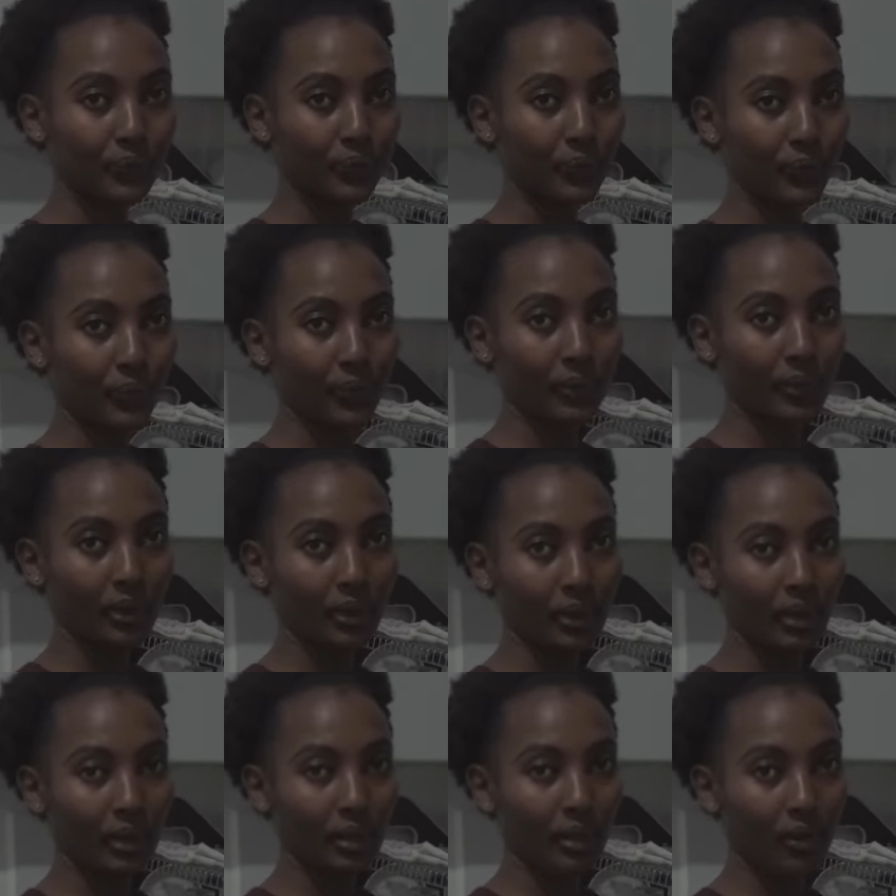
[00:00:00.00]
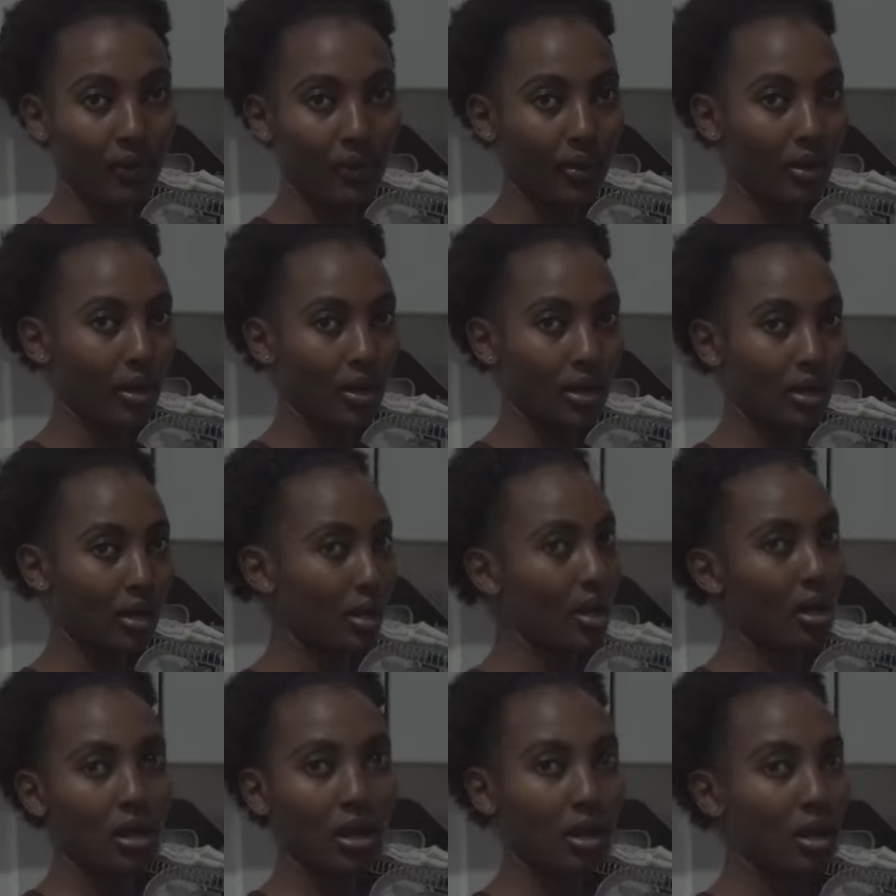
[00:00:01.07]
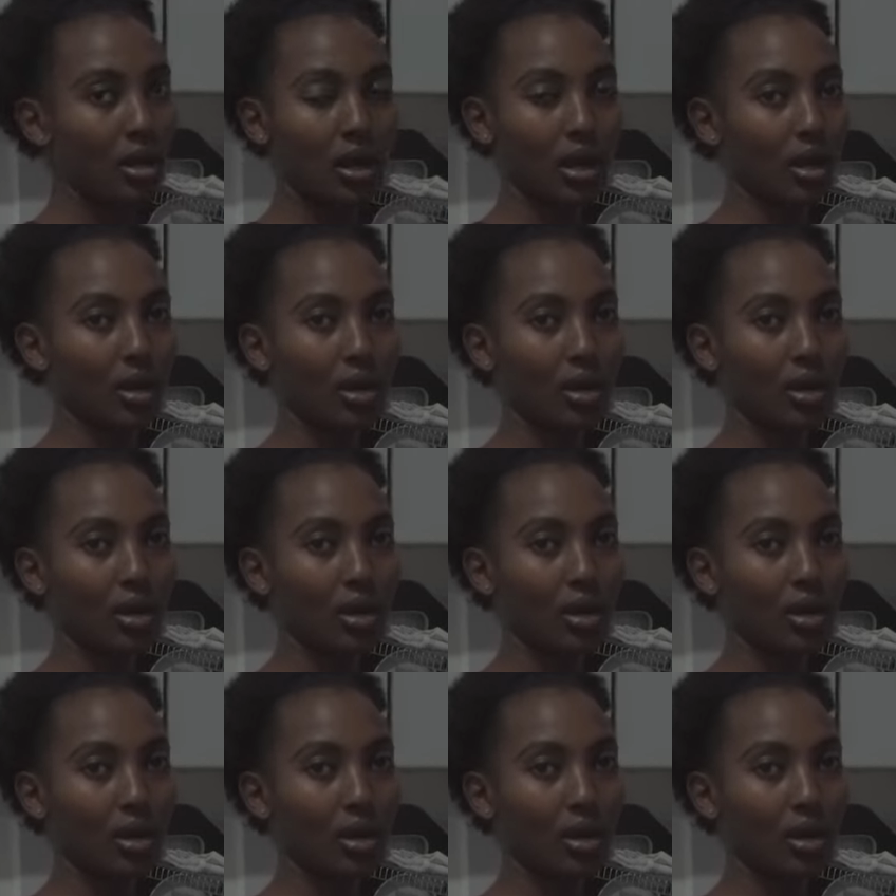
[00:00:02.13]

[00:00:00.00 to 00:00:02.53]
So the other one who wet up, sweetie. The other one is attacking about.